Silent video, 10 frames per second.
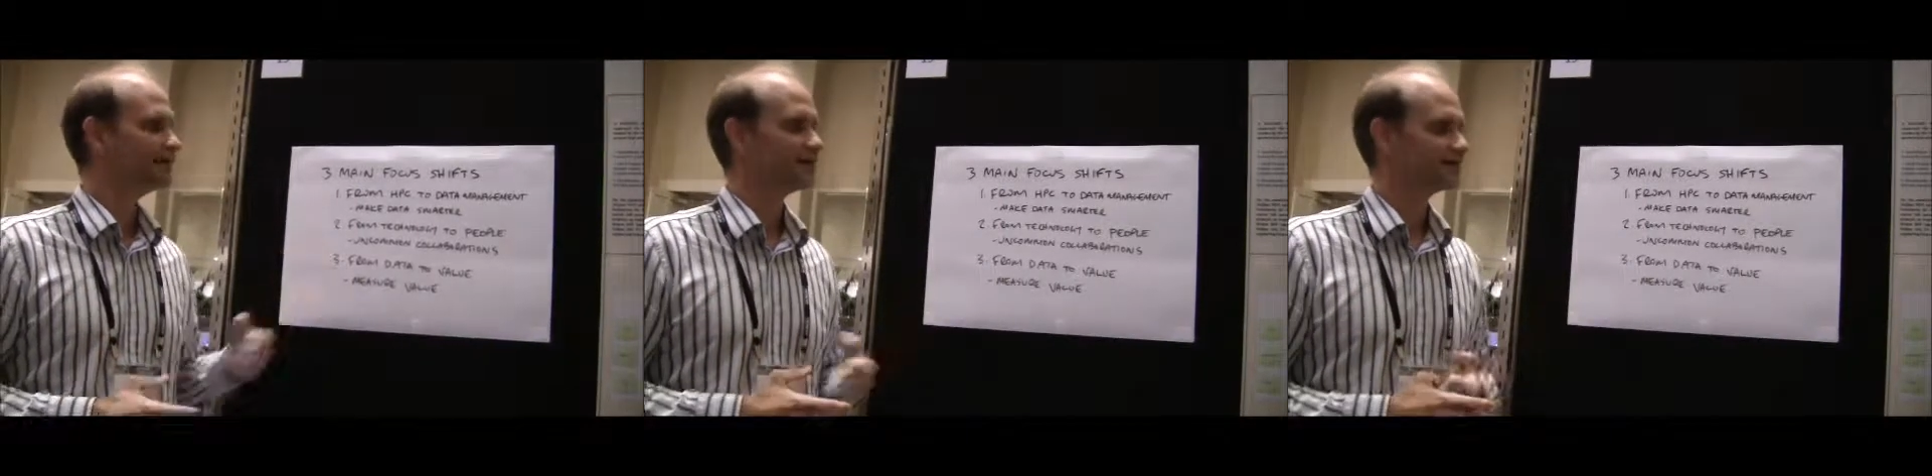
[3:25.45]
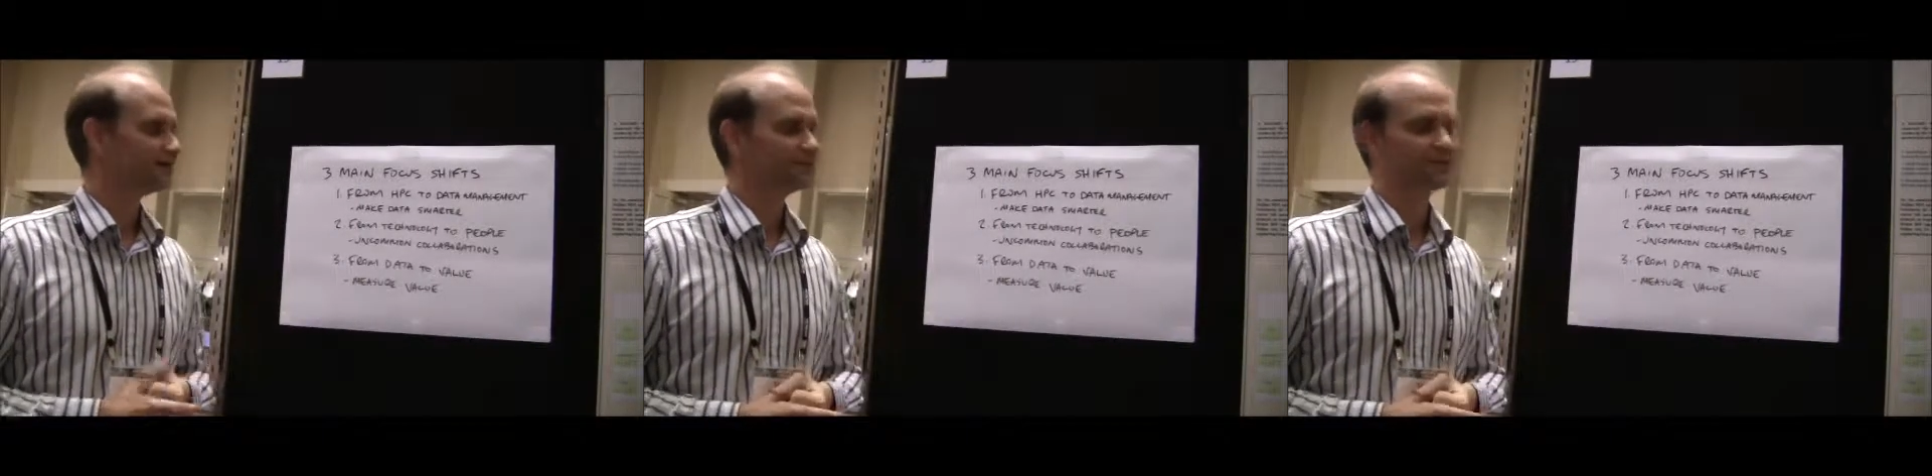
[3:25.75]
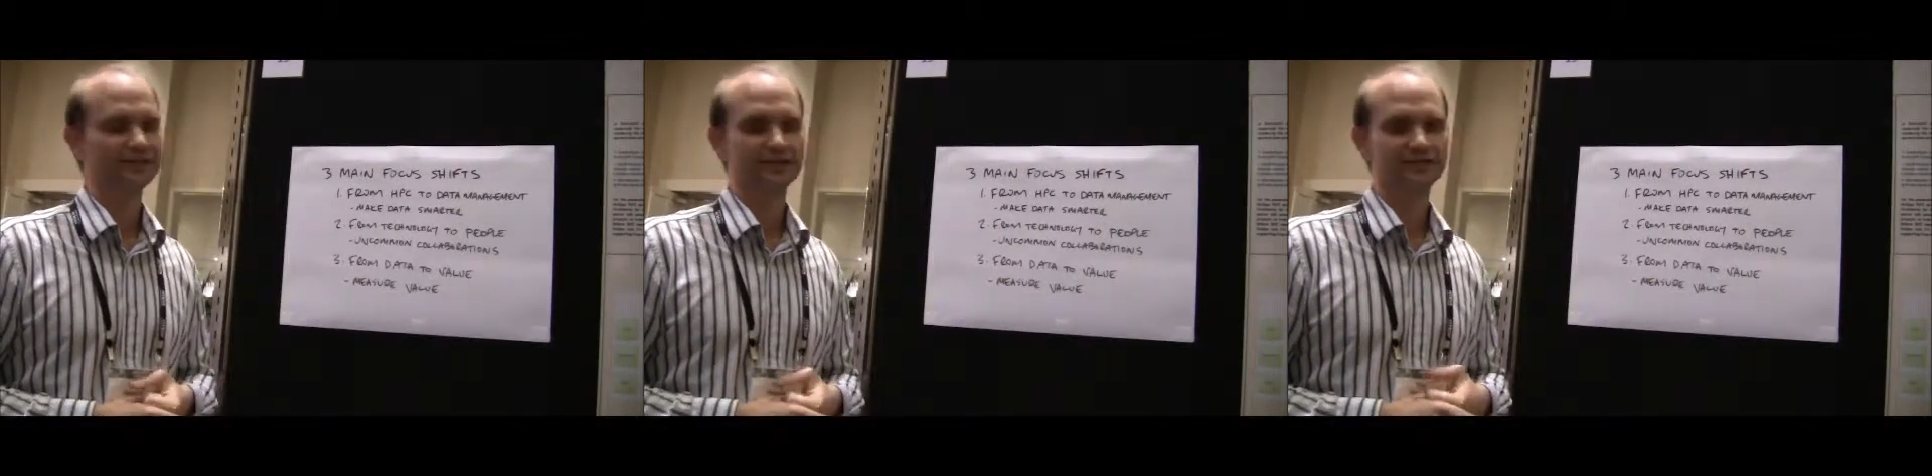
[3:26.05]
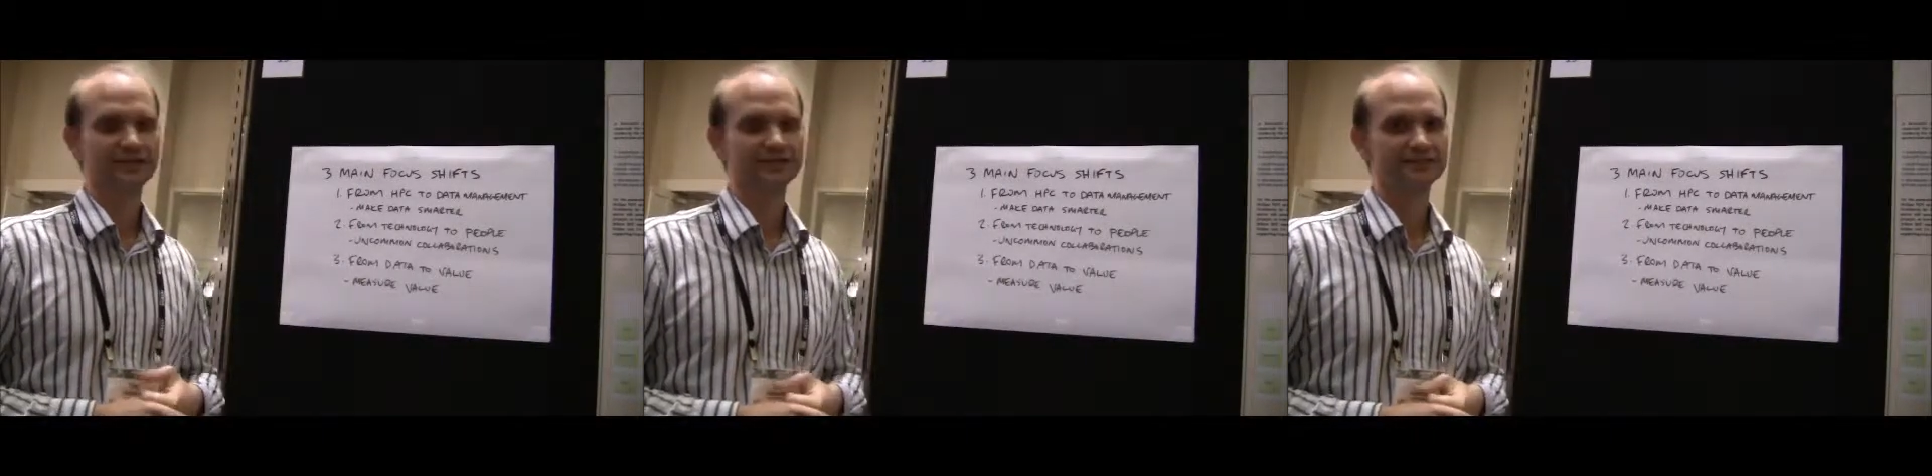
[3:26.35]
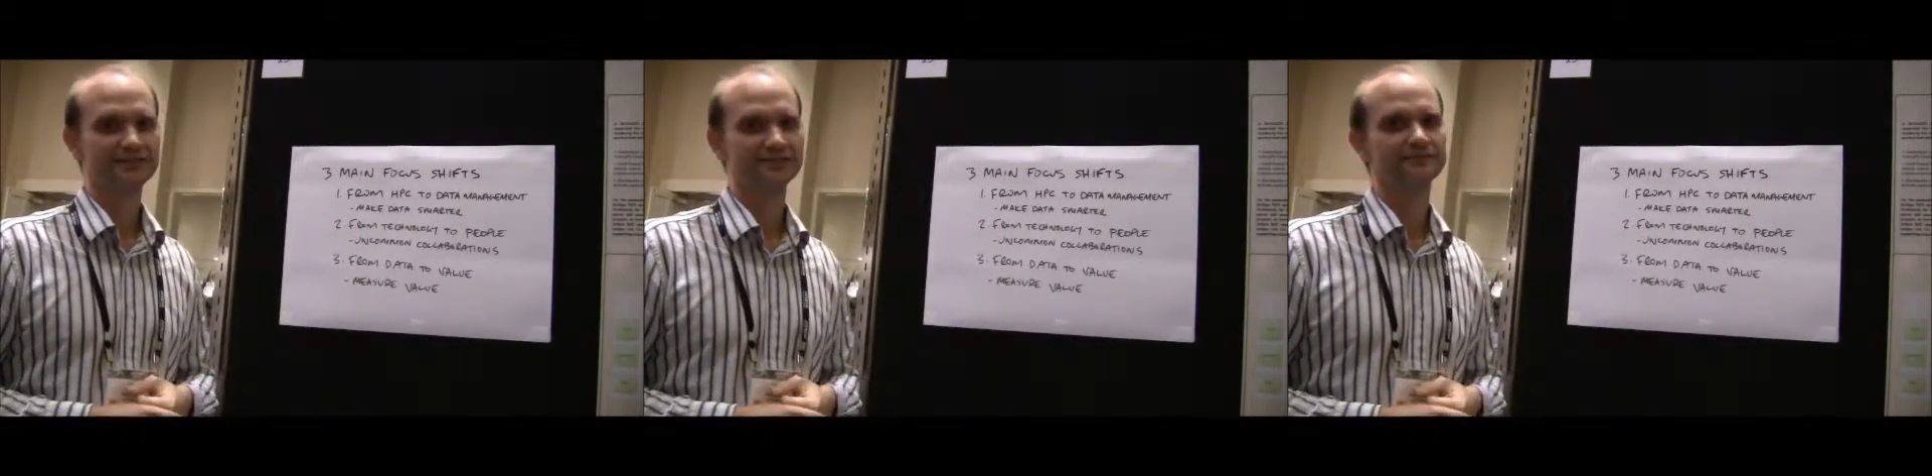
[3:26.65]
Uncommon
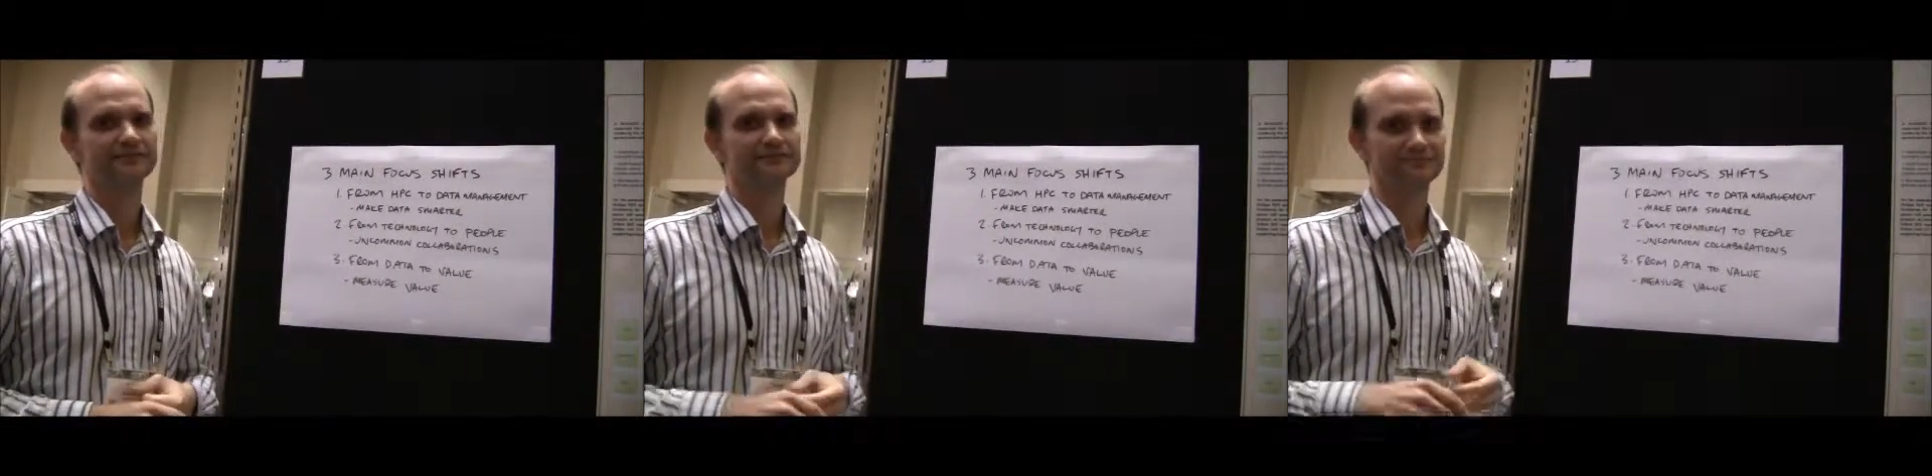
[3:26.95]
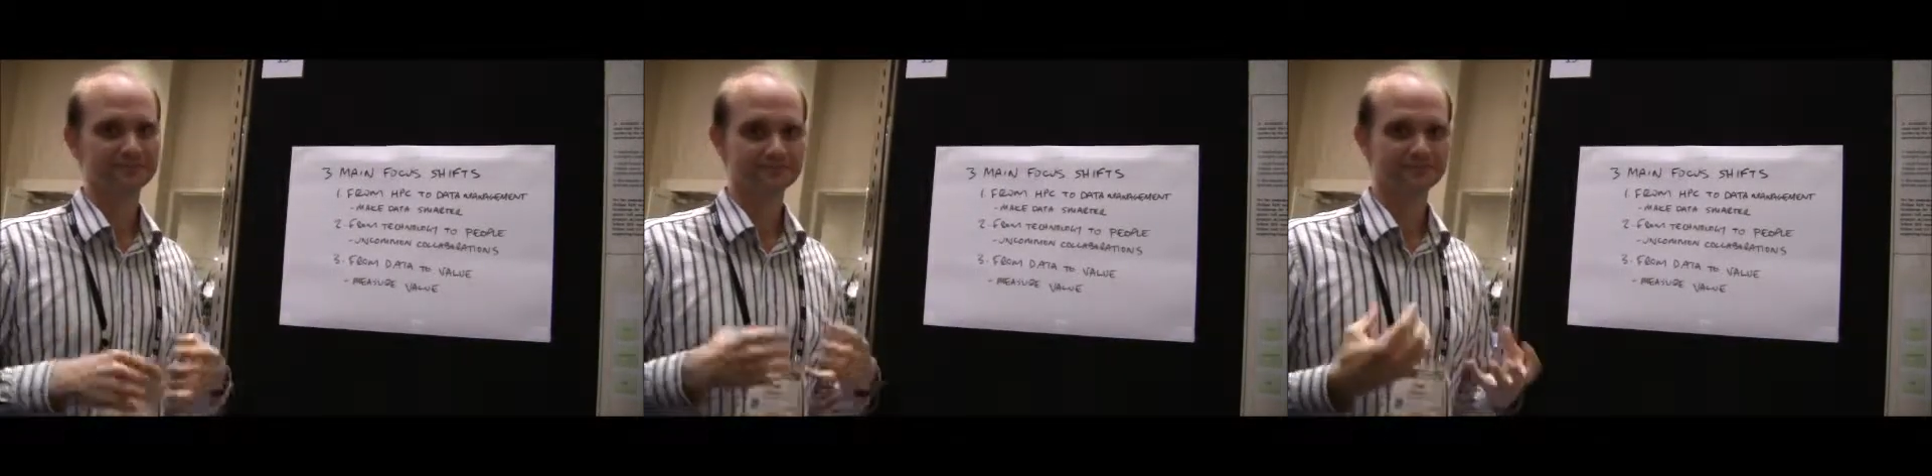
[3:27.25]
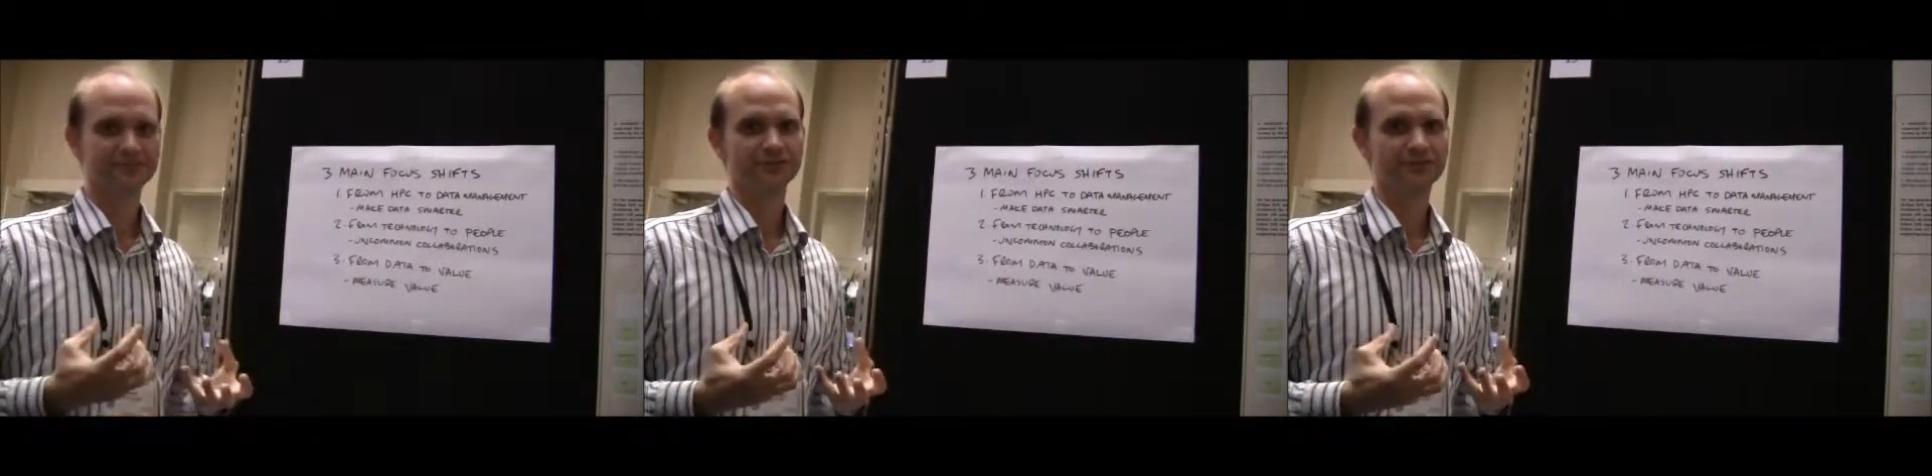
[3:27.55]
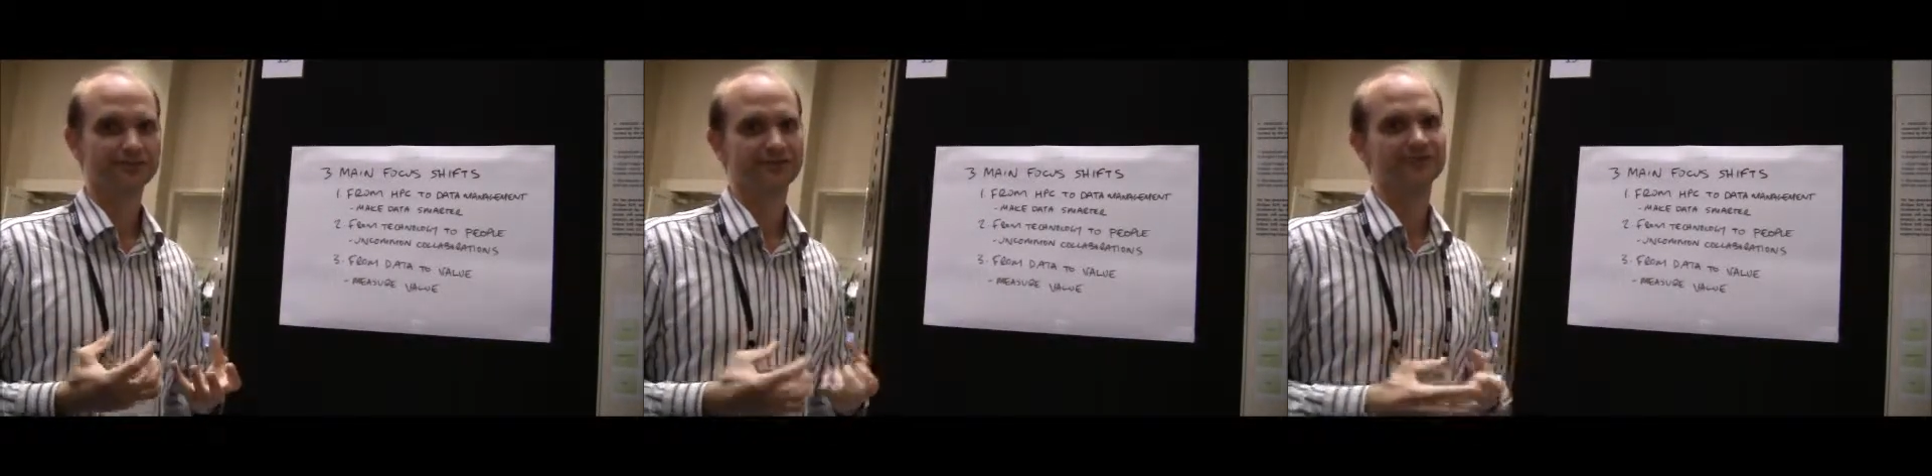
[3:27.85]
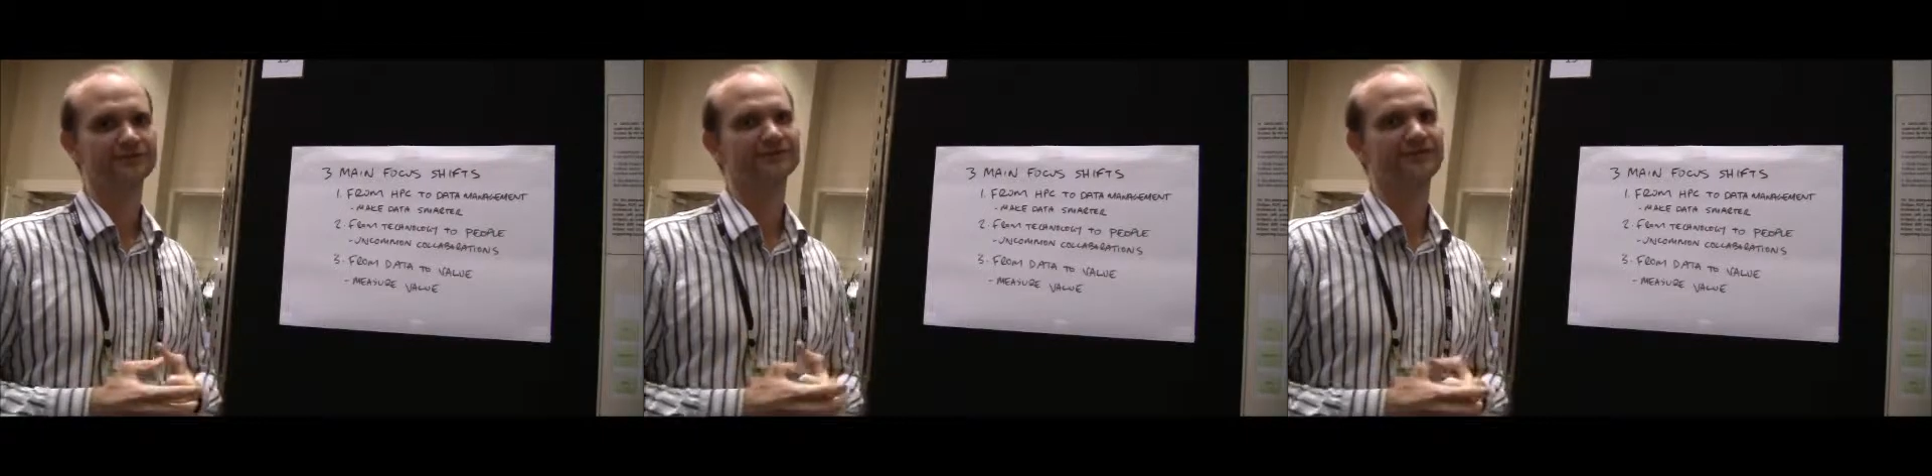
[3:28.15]
collaborations, sure, we
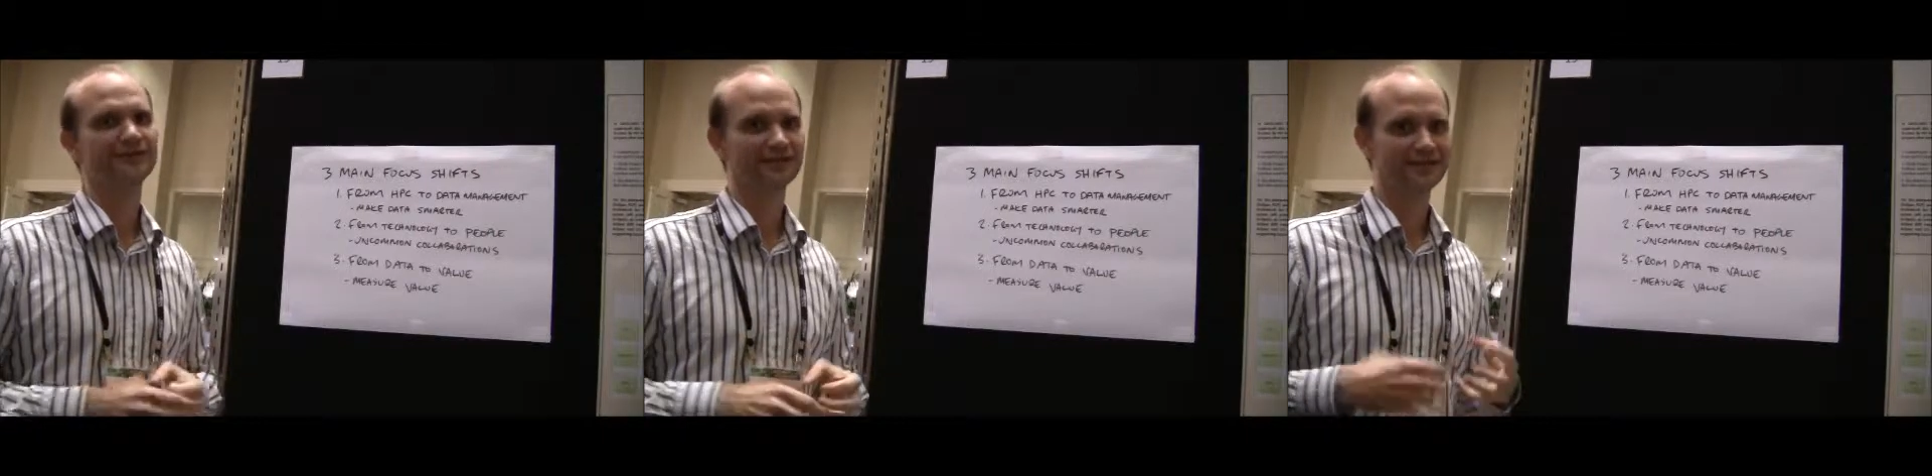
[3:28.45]
can do that.